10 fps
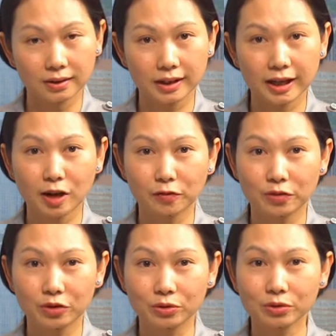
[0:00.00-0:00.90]
In our
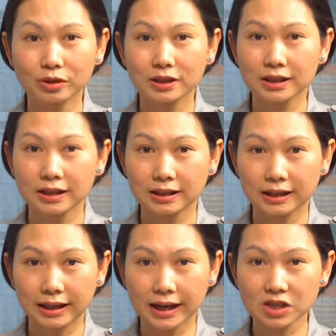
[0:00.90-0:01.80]
view,
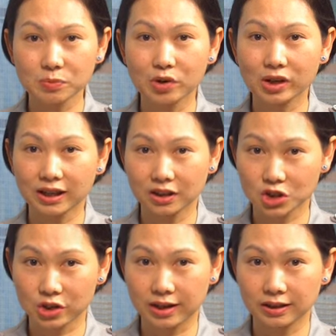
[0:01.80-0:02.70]
the Gazprom
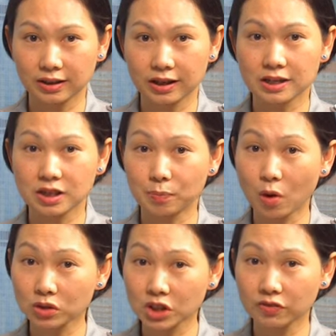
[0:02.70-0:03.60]
contract is a
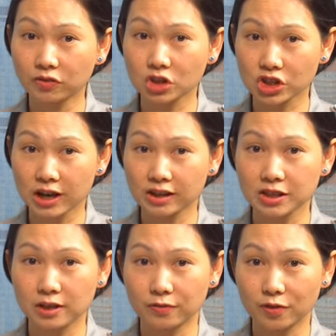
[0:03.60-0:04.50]
positive for
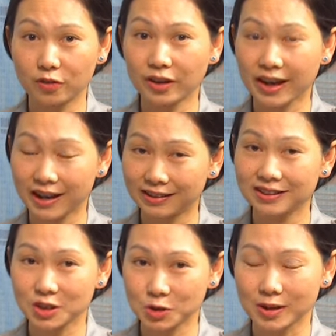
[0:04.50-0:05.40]
China's evolving
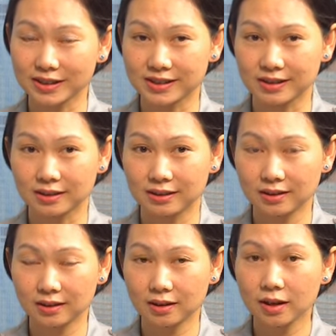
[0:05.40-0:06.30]
energy structure.
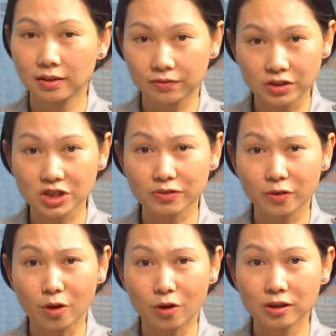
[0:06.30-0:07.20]
First of
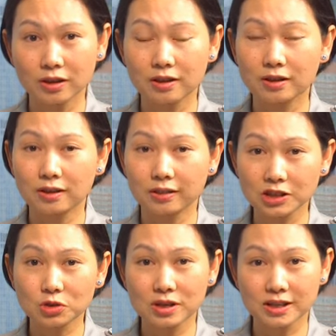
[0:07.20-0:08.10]
all,
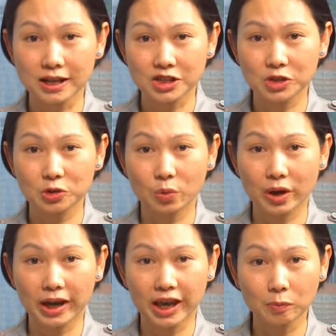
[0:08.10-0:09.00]
this transaction will
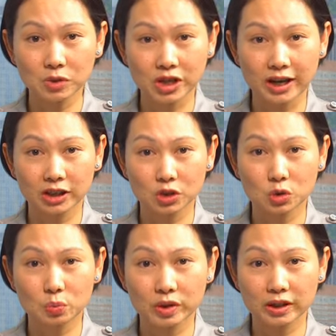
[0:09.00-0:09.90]
help China
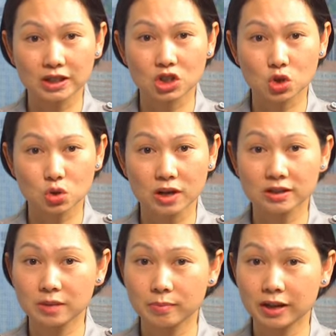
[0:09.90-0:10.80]
to meet its strong
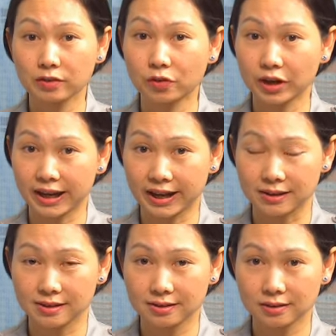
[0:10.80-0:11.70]
demand for
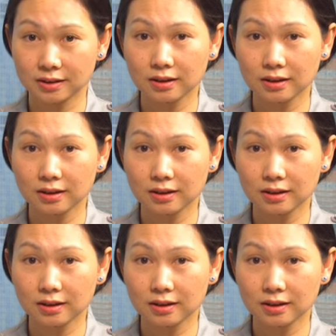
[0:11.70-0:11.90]
gas.